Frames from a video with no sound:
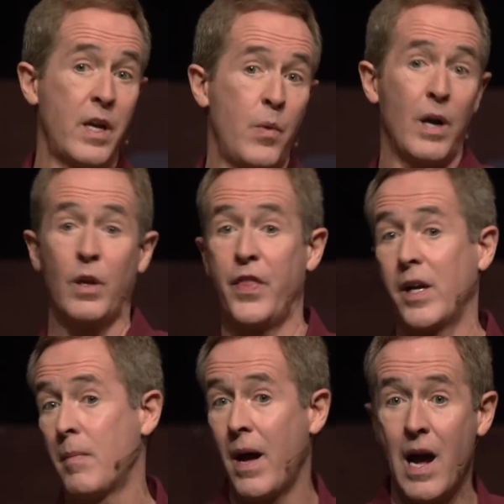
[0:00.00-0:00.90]
and they rarely
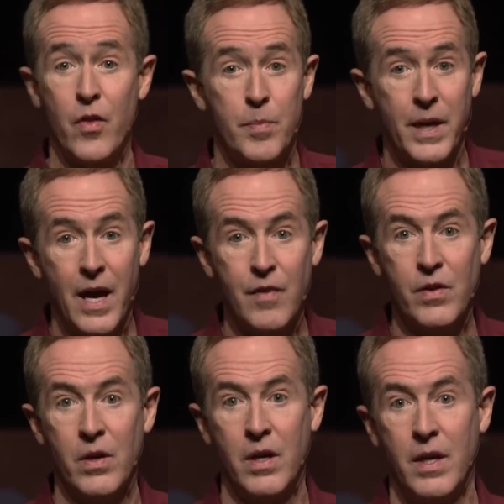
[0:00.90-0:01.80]
think about how their
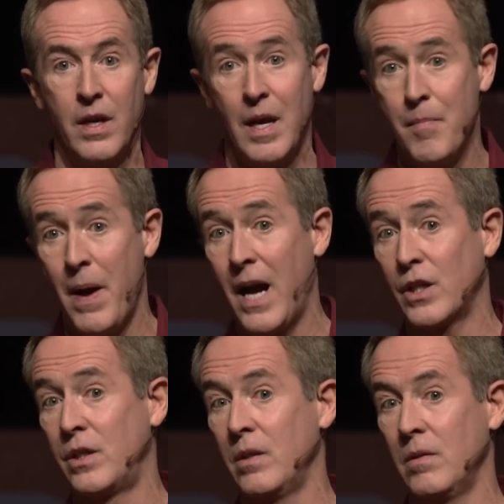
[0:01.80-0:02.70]
behavior
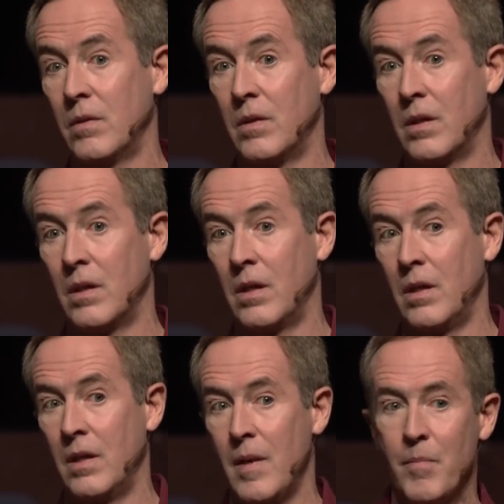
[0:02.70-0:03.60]
impacts you?
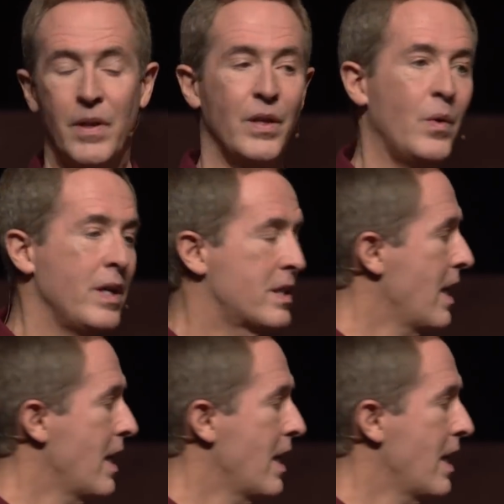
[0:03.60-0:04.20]
But look what he